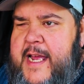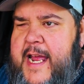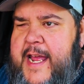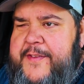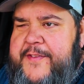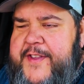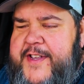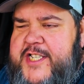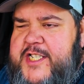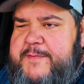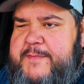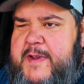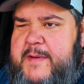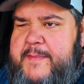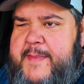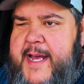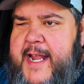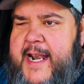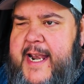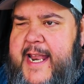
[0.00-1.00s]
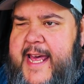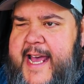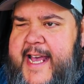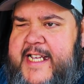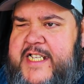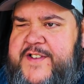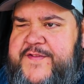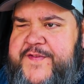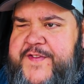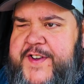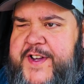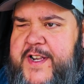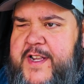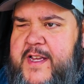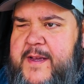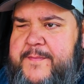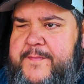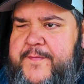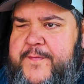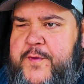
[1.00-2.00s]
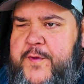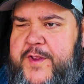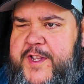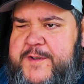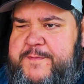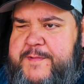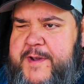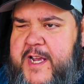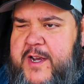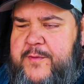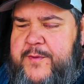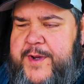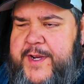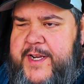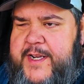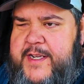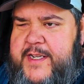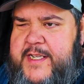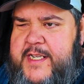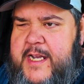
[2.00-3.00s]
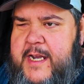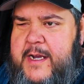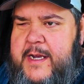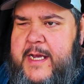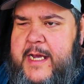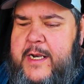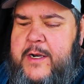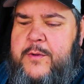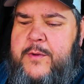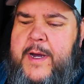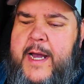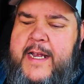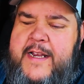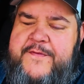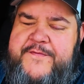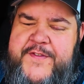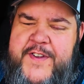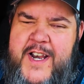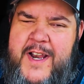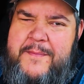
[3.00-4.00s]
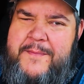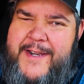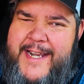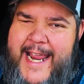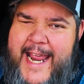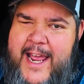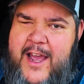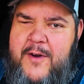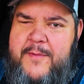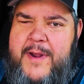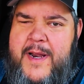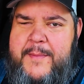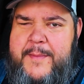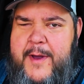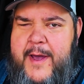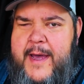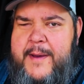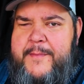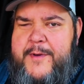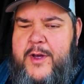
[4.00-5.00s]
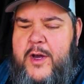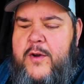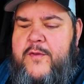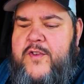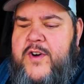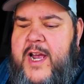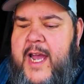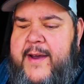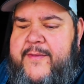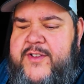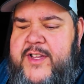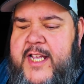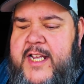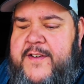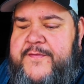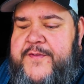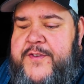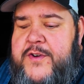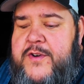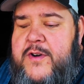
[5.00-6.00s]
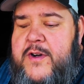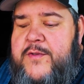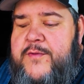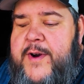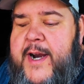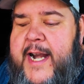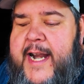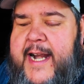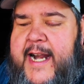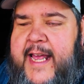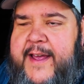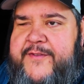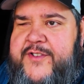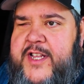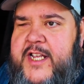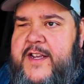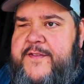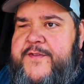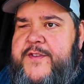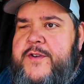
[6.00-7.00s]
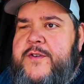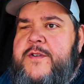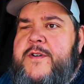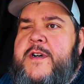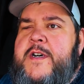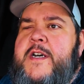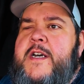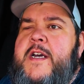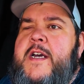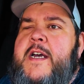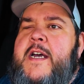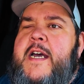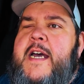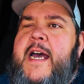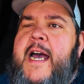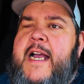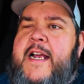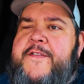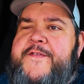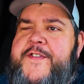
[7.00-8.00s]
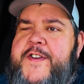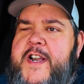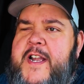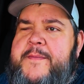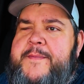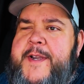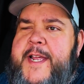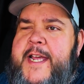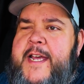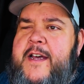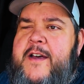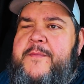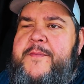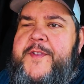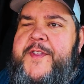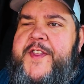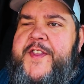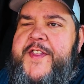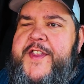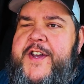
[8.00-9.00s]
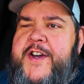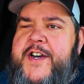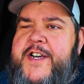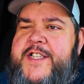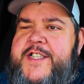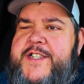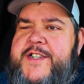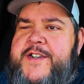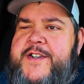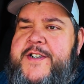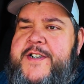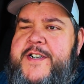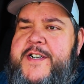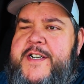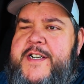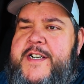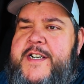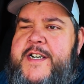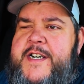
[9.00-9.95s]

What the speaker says: And this will be my last fill up for this pay week. I can fill up now, but I'm over half a tank of fuel, or right at a half a tank of fuel. I can fill up now, but then the odds are